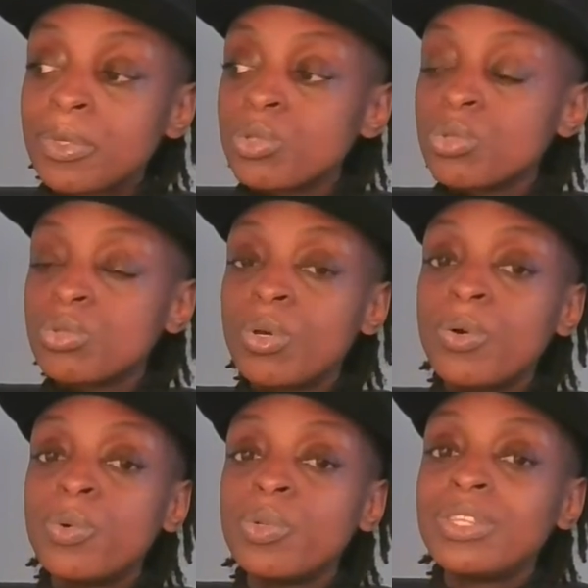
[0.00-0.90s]

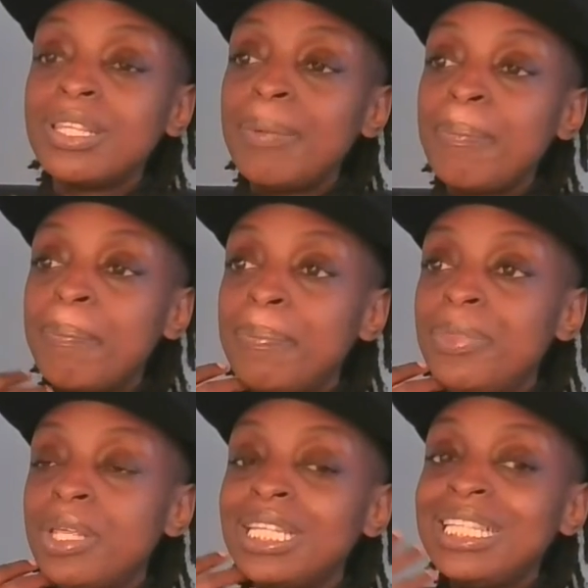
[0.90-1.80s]
So the
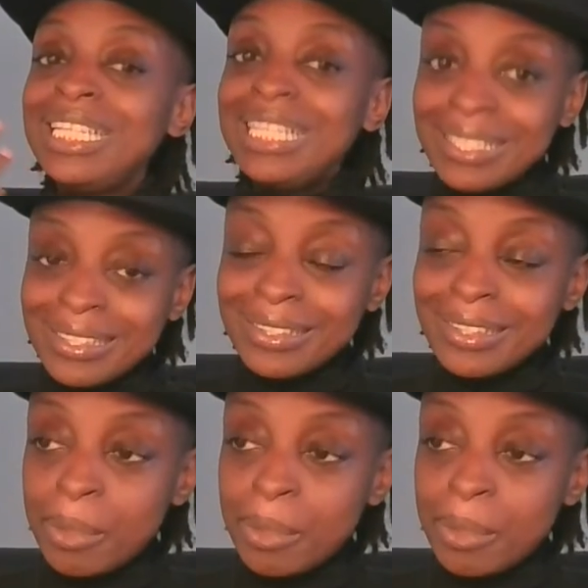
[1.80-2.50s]
least